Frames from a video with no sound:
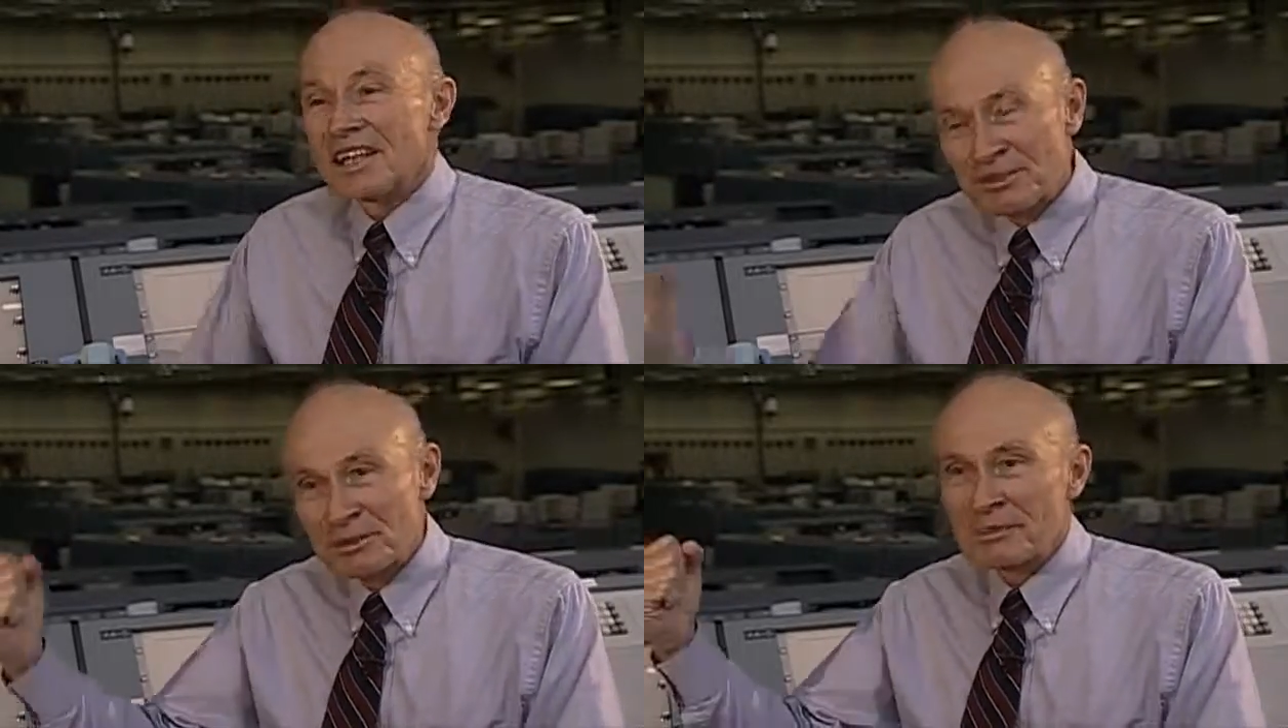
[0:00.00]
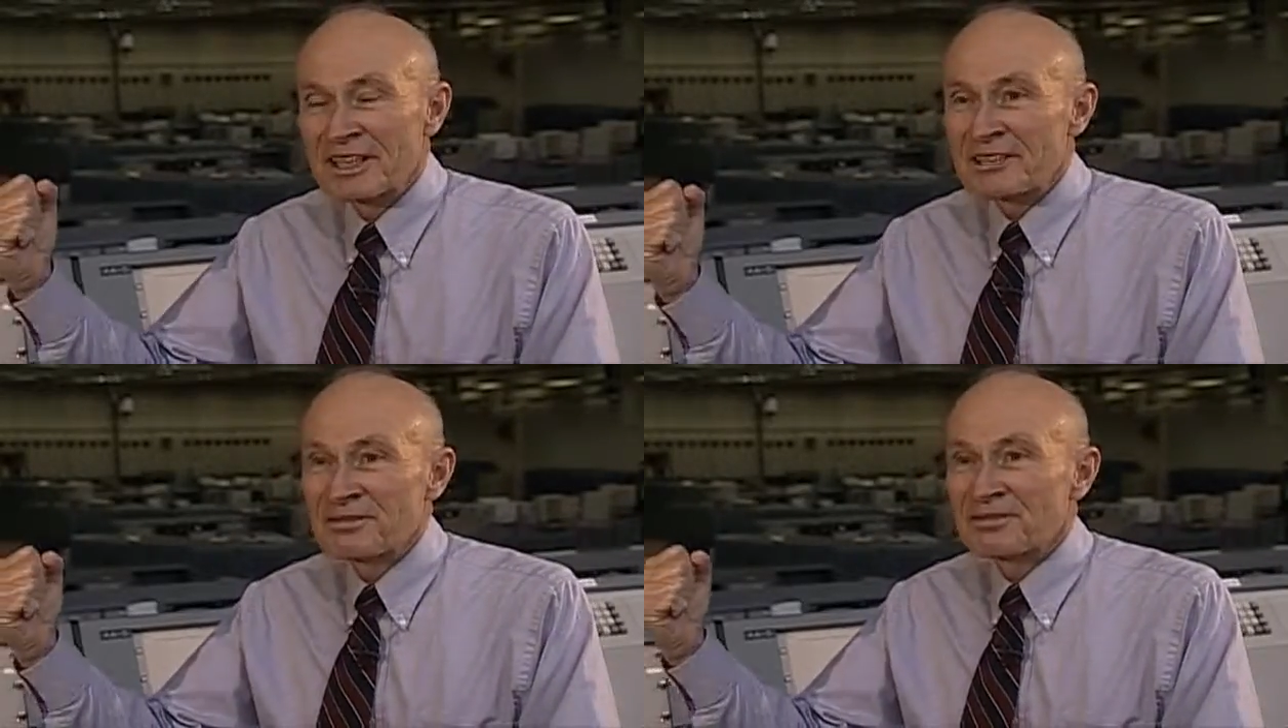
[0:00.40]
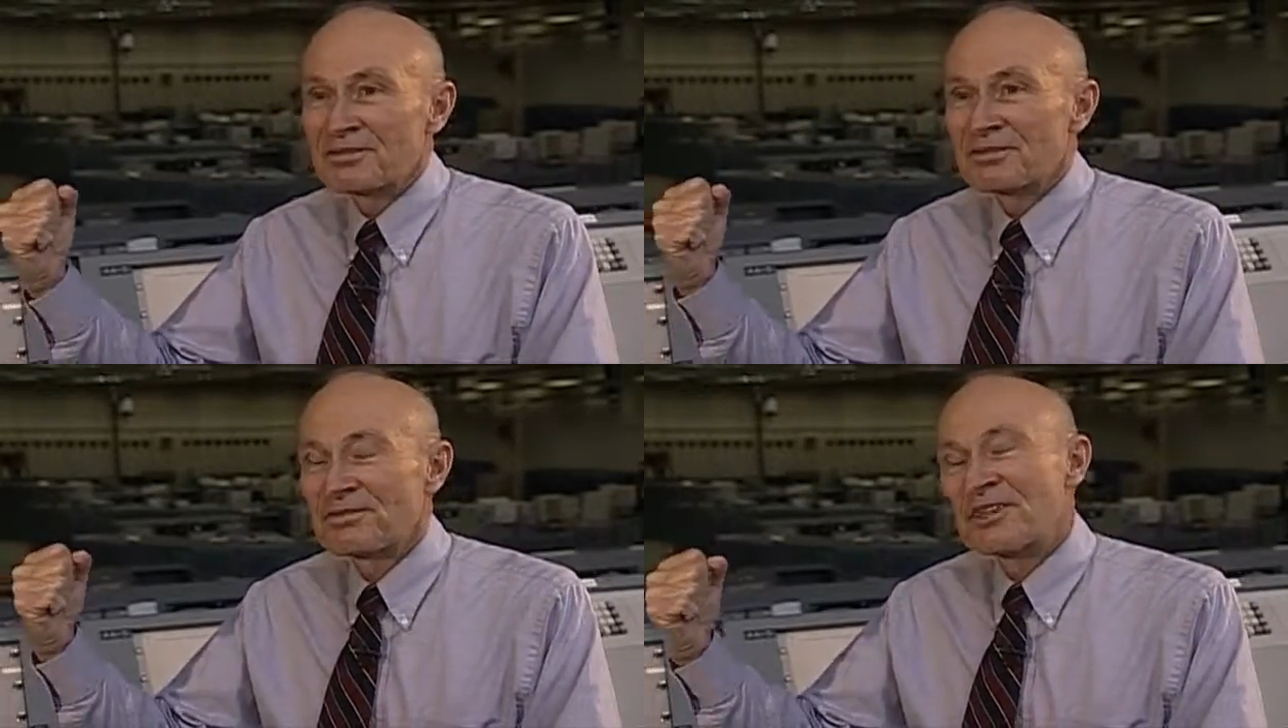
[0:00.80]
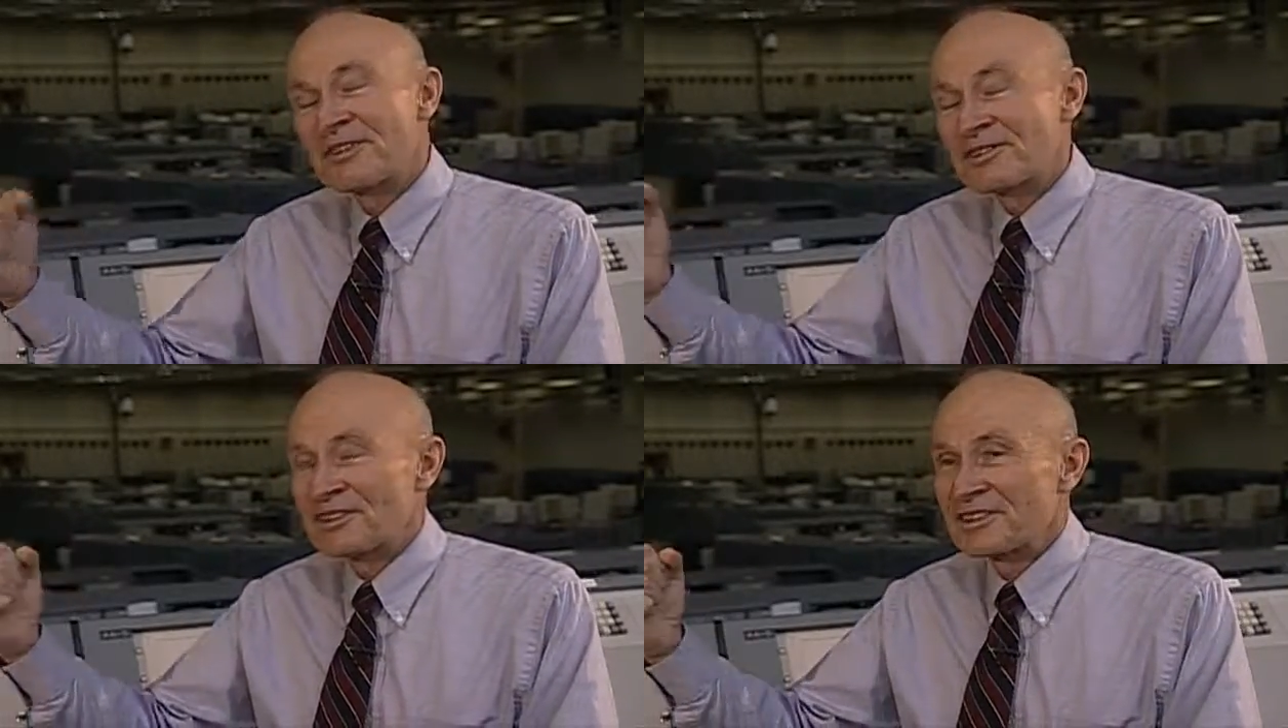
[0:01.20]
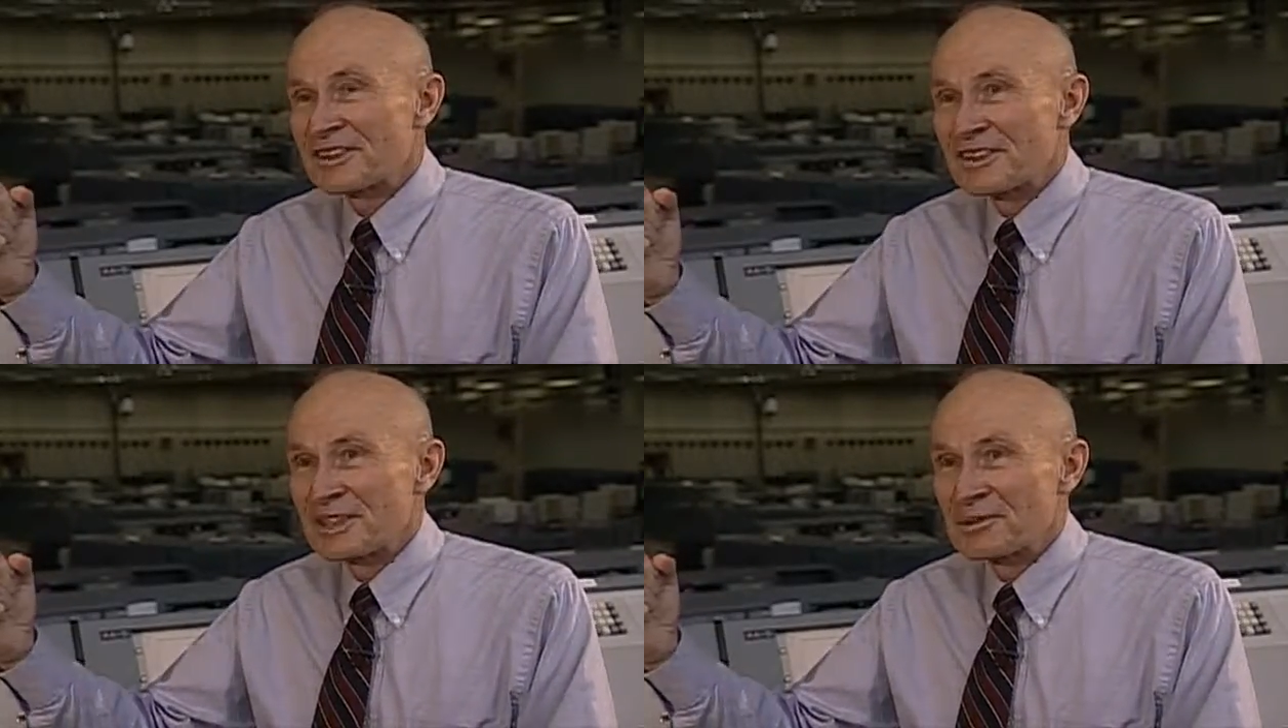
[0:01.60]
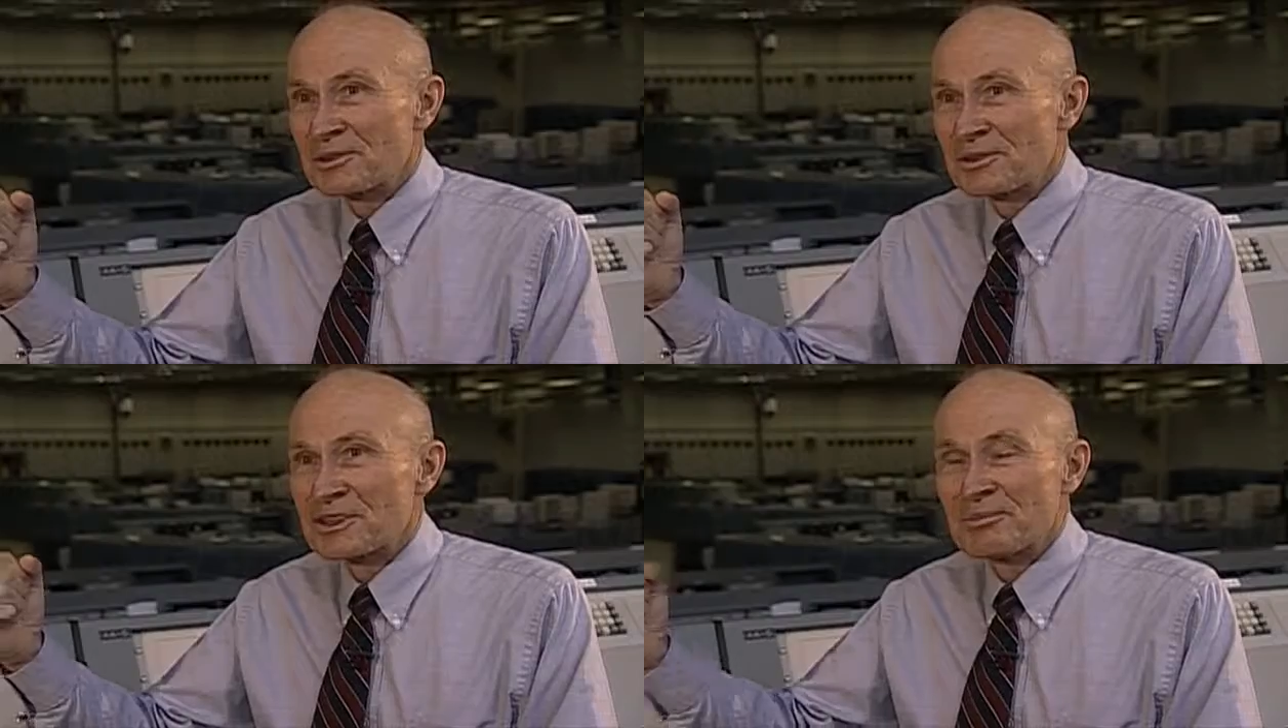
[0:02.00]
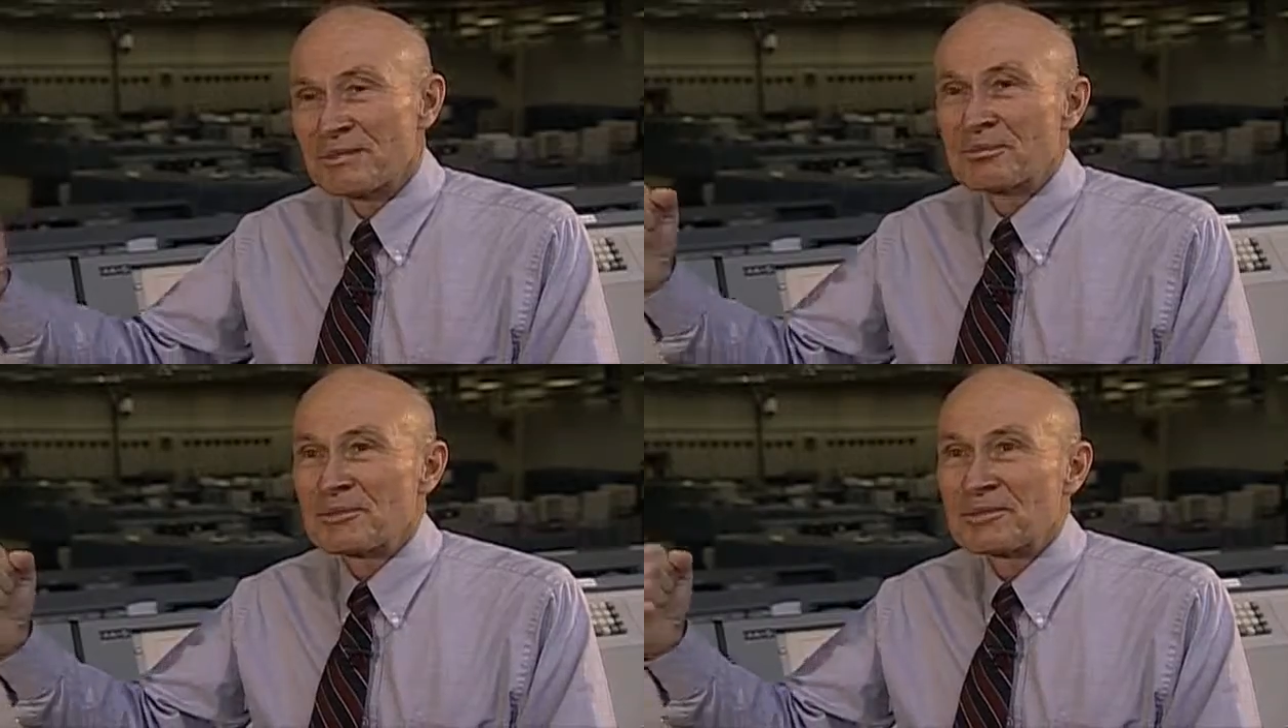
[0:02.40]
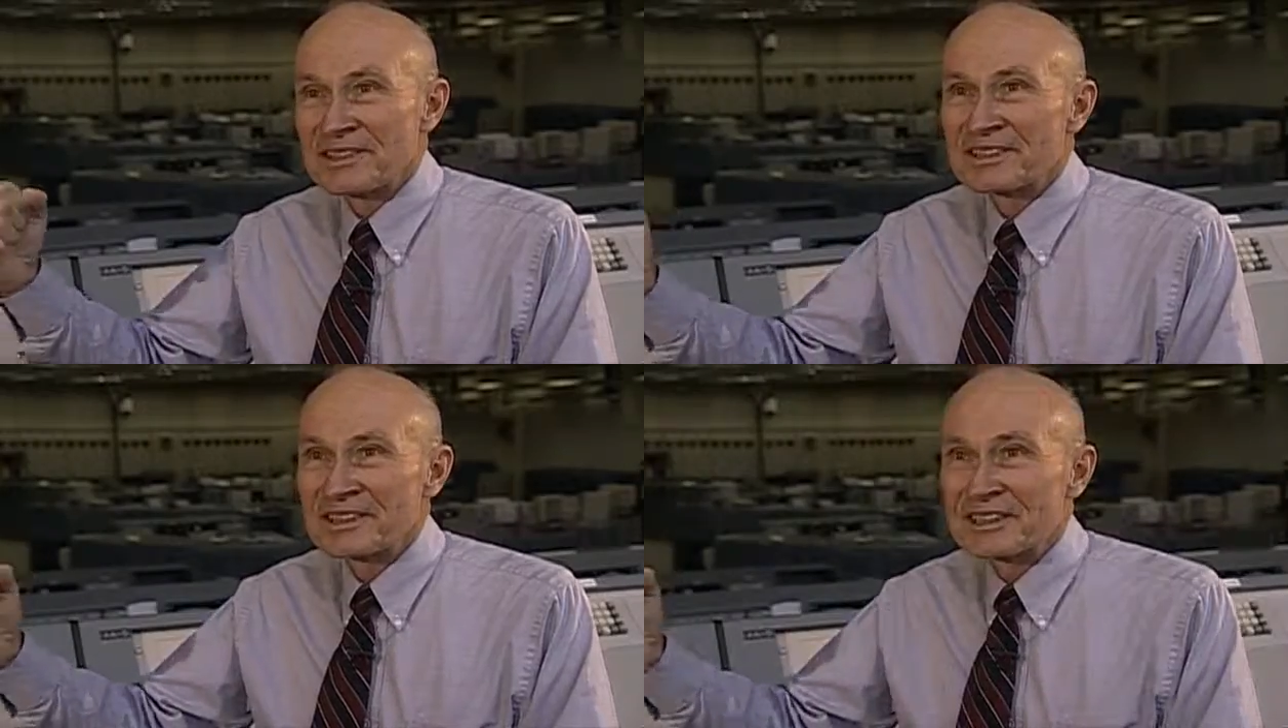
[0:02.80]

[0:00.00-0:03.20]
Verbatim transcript: Everybody felt that they were a member of the